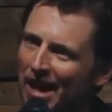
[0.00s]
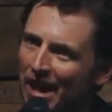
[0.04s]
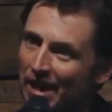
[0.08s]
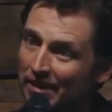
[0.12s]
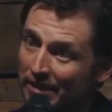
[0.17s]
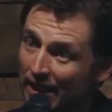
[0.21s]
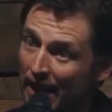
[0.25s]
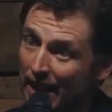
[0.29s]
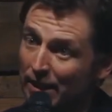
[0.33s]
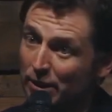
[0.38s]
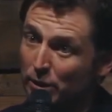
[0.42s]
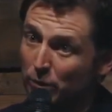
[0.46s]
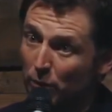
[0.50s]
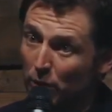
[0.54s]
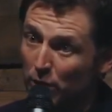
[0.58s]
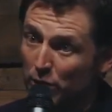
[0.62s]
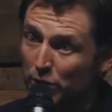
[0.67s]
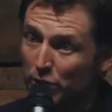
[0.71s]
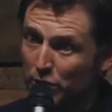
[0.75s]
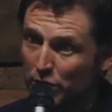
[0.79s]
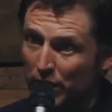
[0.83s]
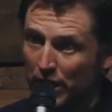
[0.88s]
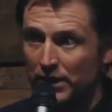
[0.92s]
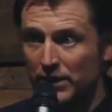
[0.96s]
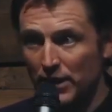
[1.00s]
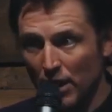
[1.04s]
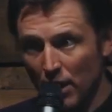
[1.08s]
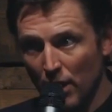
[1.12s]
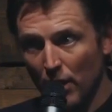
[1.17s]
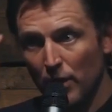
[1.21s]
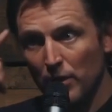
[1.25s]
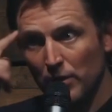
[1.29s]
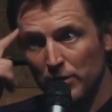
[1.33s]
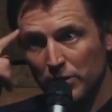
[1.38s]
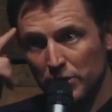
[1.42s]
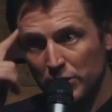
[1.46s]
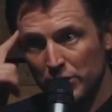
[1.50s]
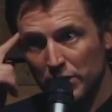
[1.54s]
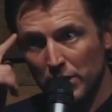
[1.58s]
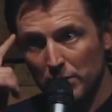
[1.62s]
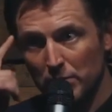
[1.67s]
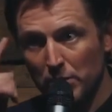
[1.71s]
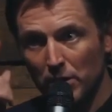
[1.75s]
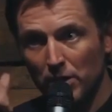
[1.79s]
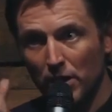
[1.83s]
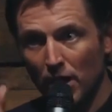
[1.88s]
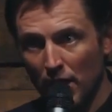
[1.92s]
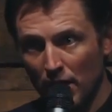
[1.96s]
And that's where she knows she
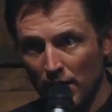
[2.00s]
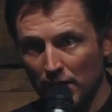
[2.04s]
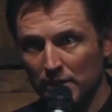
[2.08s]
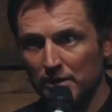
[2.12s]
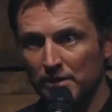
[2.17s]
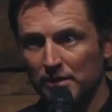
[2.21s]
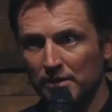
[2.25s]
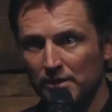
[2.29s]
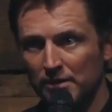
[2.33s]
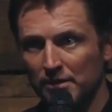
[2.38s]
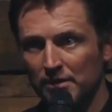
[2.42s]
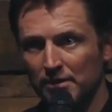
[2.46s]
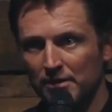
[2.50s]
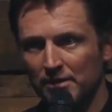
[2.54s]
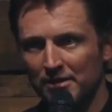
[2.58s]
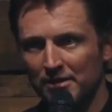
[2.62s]
belongs.